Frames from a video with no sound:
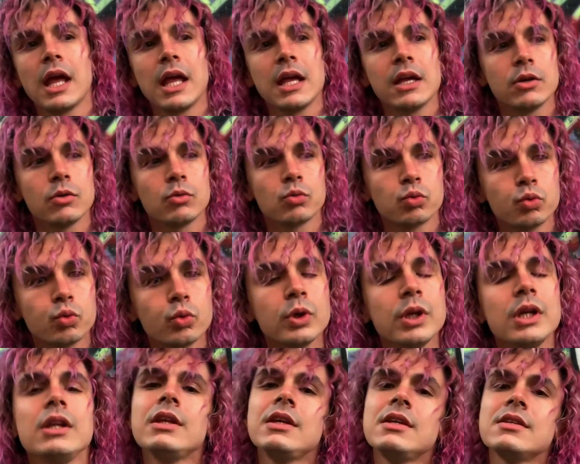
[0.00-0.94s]
and
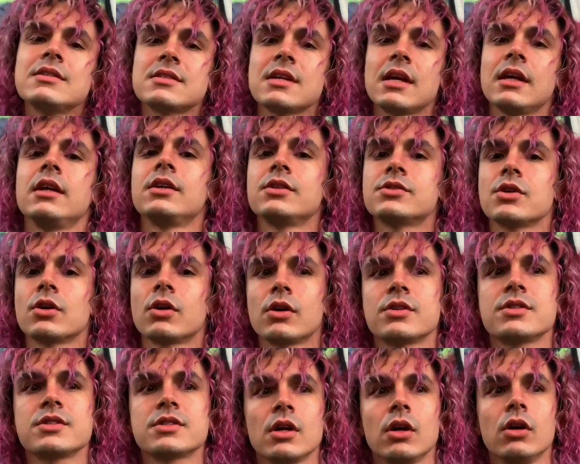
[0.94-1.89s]
really saying to
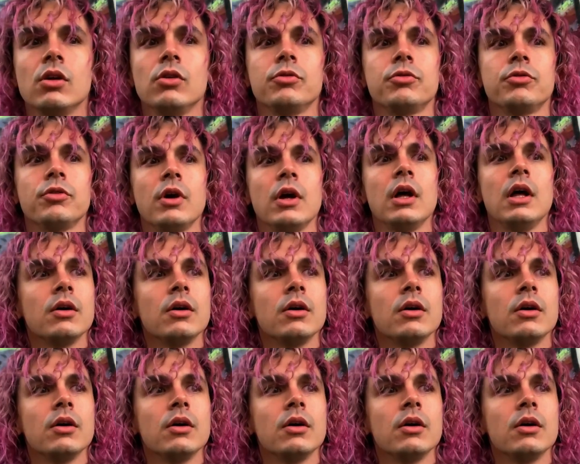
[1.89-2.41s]
ourselves,